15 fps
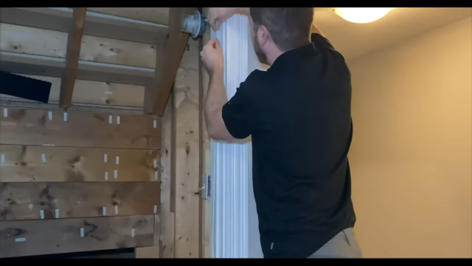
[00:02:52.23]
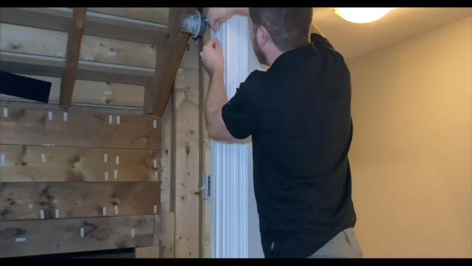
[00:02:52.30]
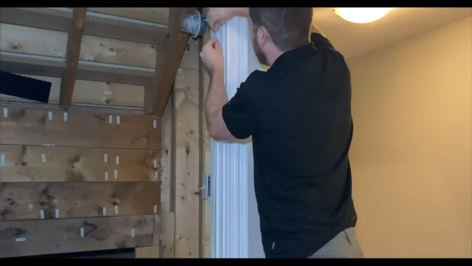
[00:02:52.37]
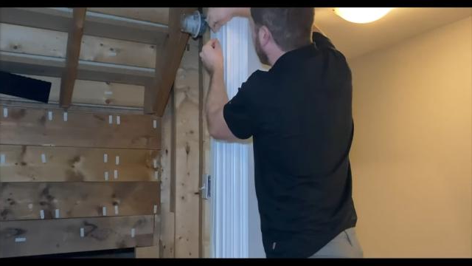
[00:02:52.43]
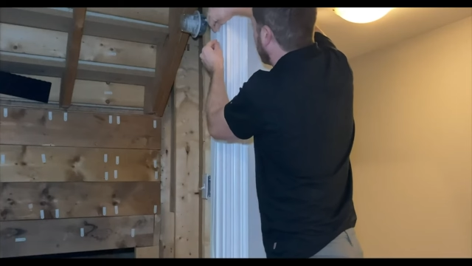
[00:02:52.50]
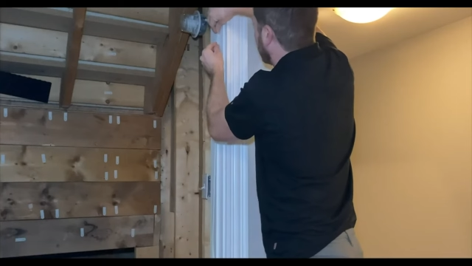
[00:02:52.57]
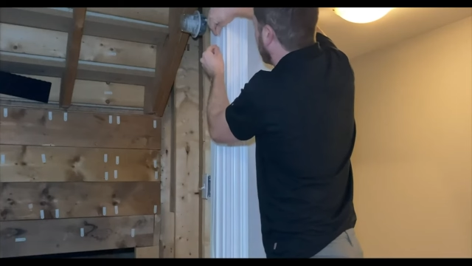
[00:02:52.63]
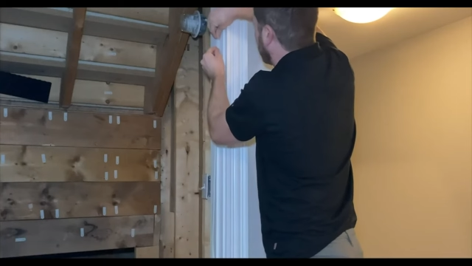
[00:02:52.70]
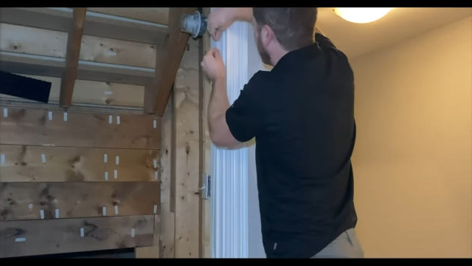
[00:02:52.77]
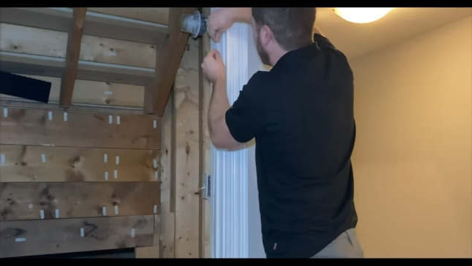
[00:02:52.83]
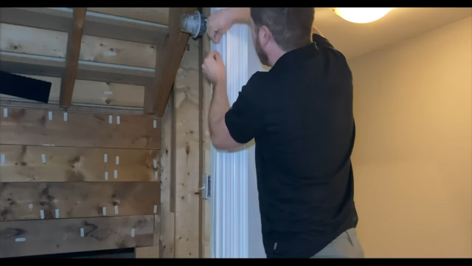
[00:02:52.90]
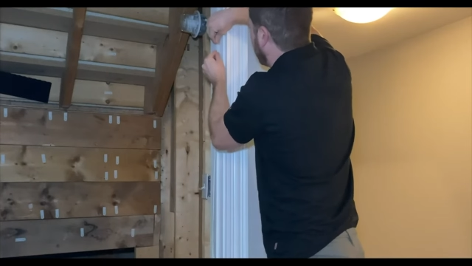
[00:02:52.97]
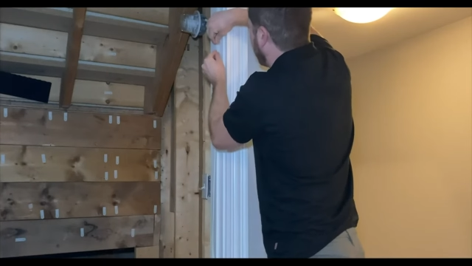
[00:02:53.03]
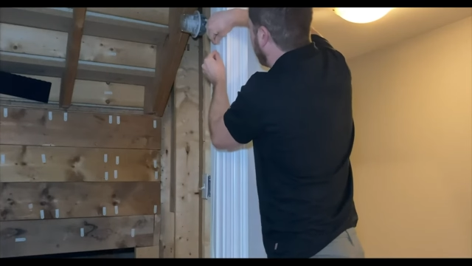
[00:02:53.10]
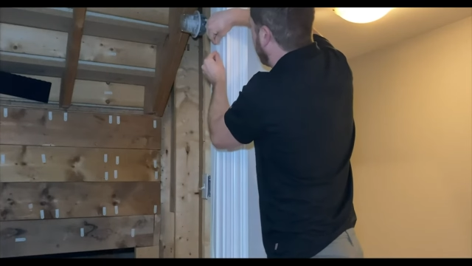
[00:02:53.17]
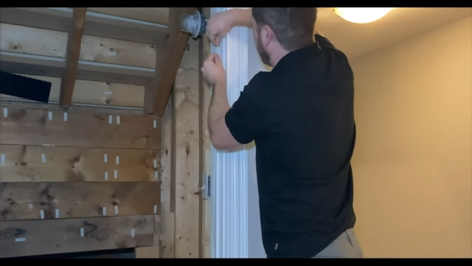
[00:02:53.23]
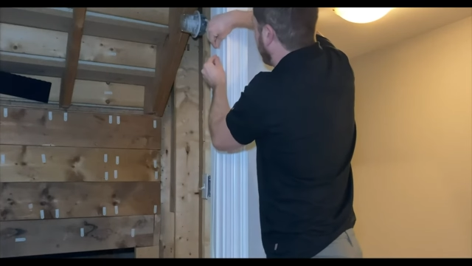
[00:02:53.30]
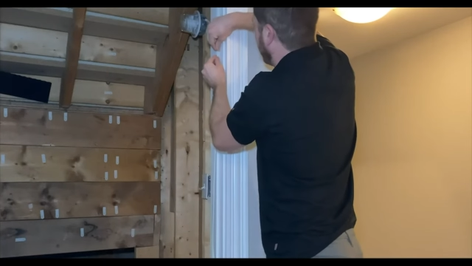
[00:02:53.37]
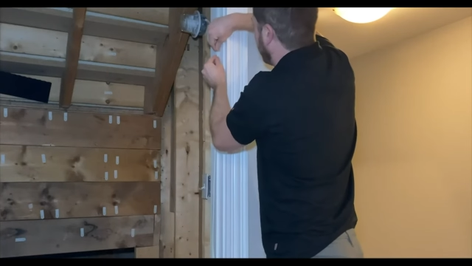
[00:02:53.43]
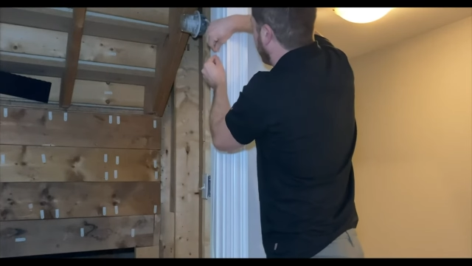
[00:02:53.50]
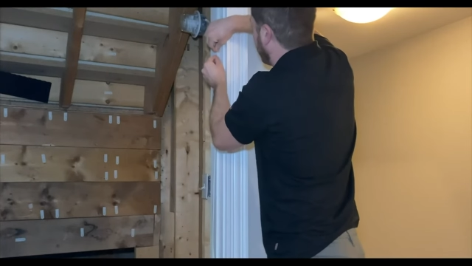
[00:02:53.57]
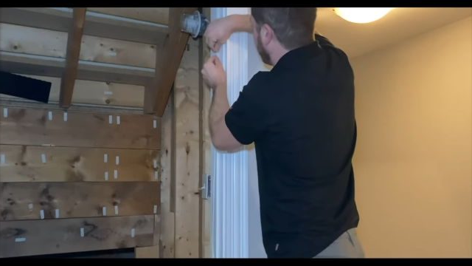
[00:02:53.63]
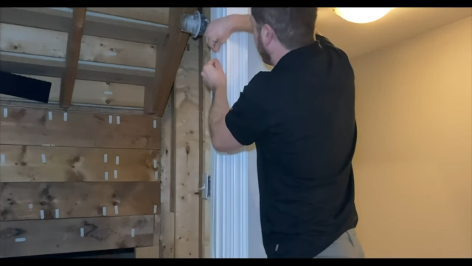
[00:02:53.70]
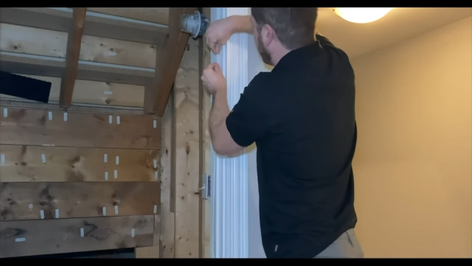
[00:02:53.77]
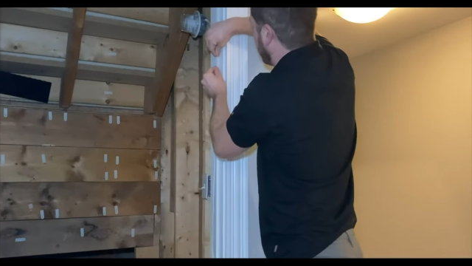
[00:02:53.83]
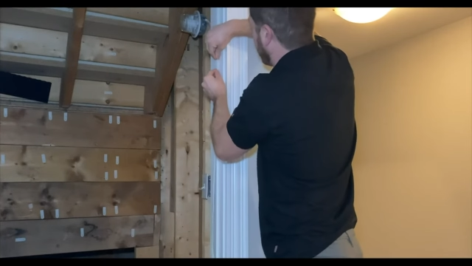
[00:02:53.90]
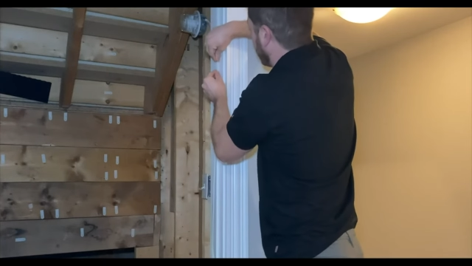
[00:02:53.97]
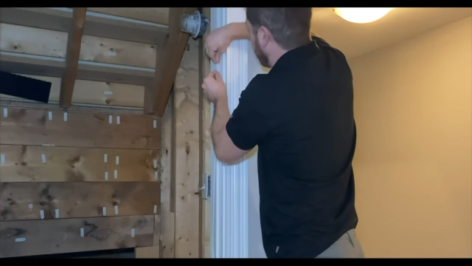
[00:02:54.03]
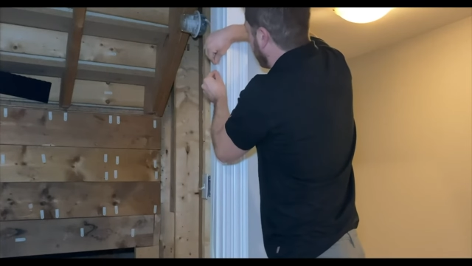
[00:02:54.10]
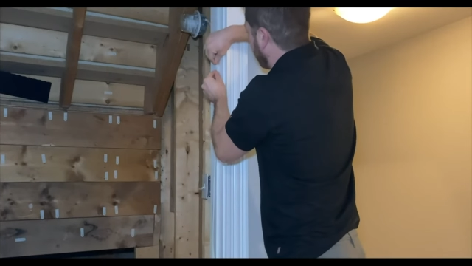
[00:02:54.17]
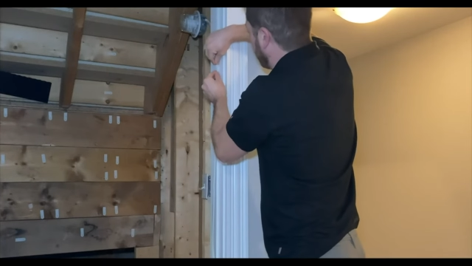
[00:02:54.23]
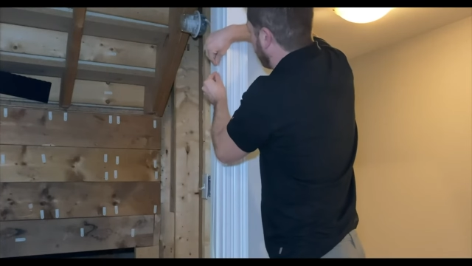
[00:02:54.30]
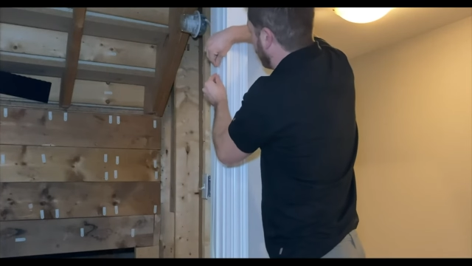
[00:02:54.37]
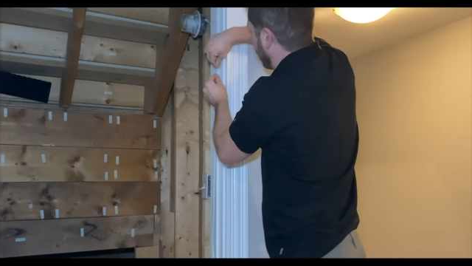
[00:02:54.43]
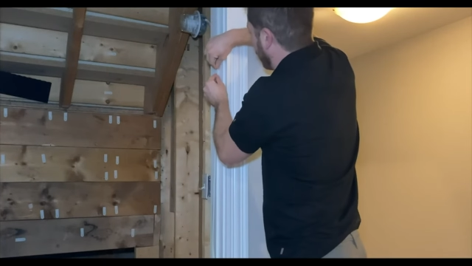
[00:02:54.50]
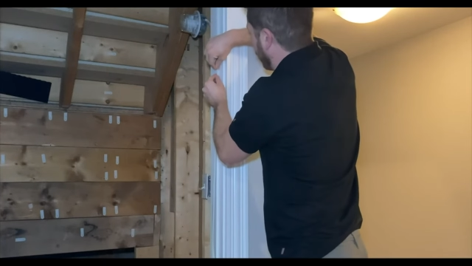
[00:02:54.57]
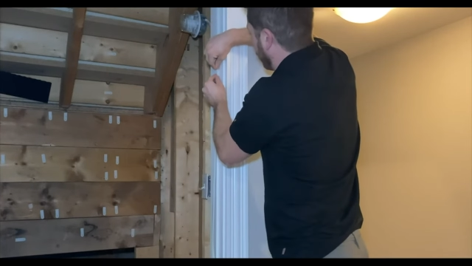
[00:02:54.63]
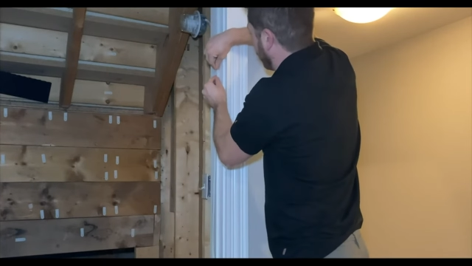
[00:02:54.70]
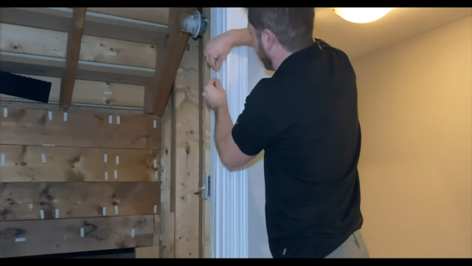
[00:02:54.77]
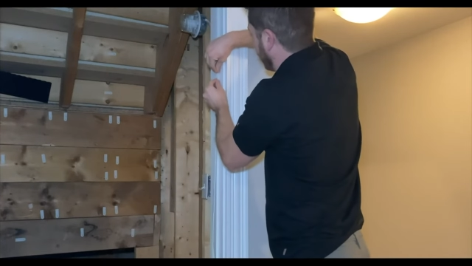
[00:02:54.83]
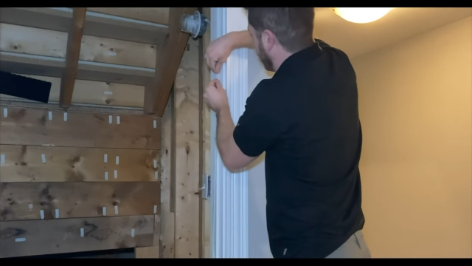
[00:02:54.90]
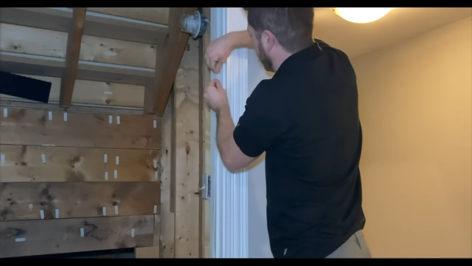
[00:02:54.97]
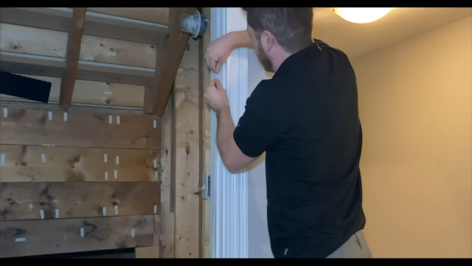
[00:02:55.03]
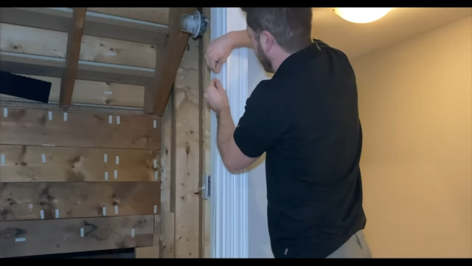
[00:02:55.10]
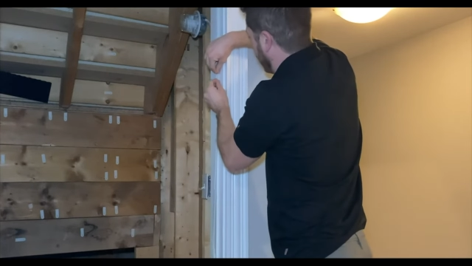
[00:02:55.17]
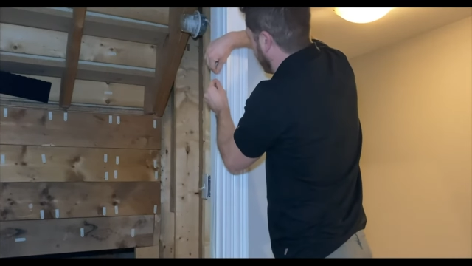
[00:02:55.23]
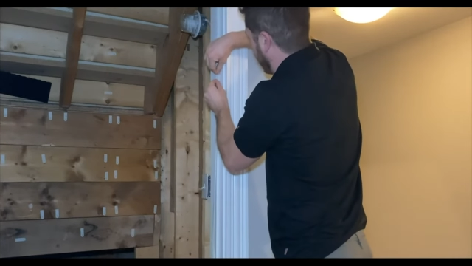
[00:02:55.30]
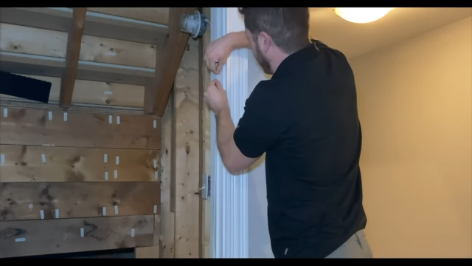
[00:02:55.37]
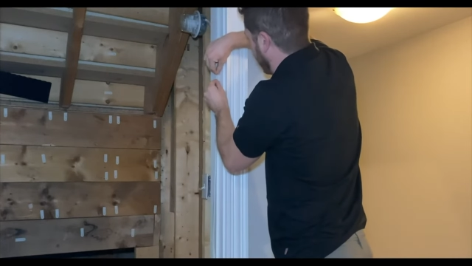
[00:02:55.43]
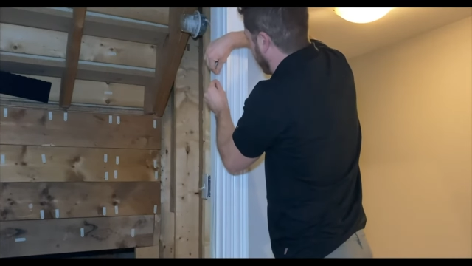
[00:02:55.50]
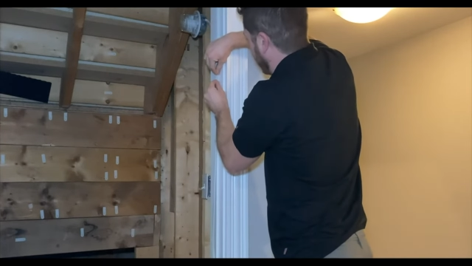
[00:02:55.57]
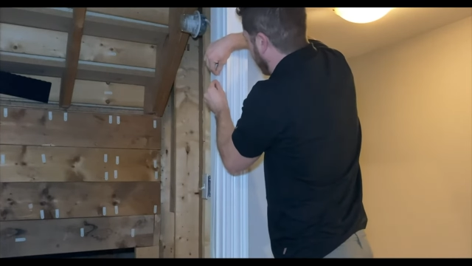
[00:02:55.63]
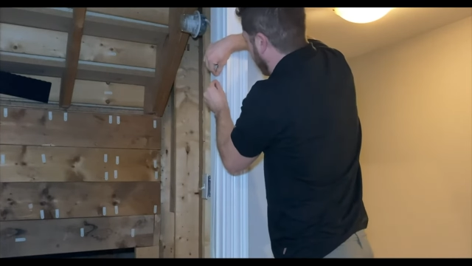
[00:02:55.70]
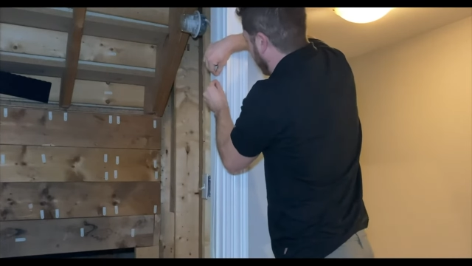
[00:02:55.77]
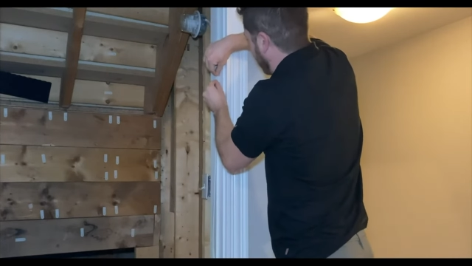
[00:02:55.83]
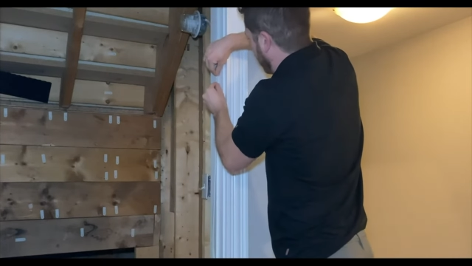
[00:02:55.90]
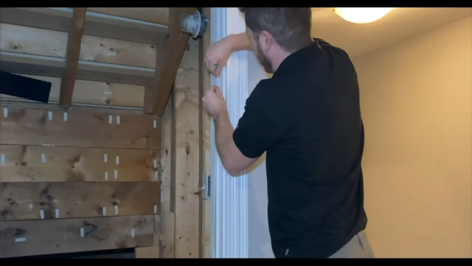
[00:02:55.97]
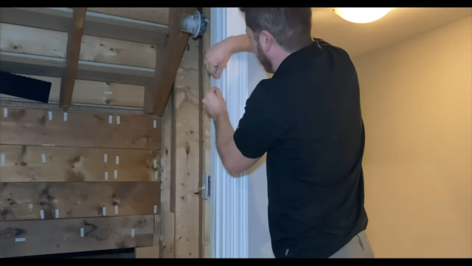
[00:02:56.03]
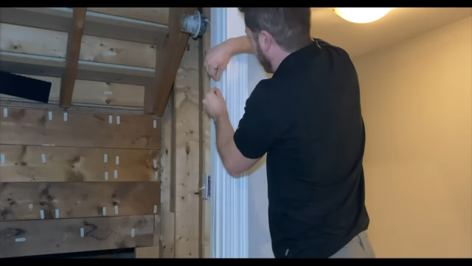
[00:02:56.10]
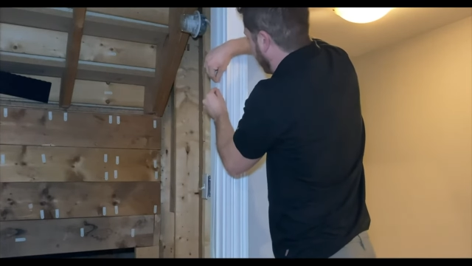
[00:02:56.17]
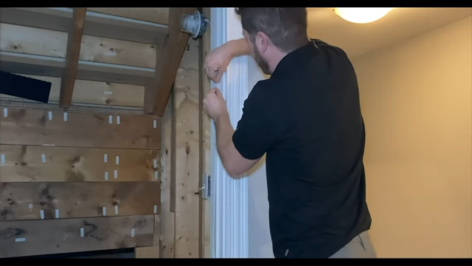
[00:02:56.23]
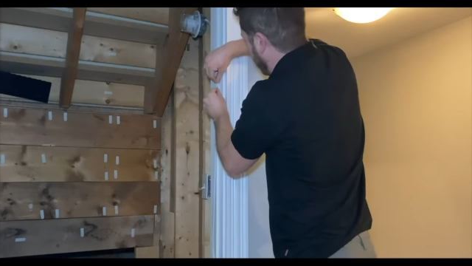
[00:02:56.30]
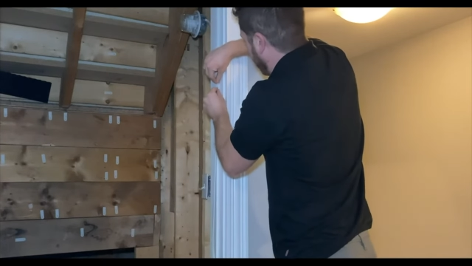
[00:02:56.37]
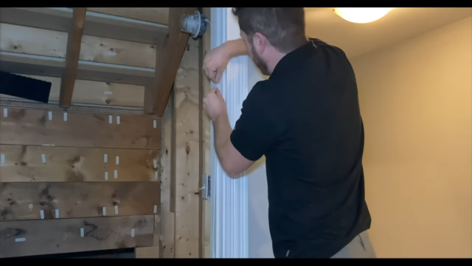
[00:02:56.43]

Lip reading: Nobody's mouth can be seen.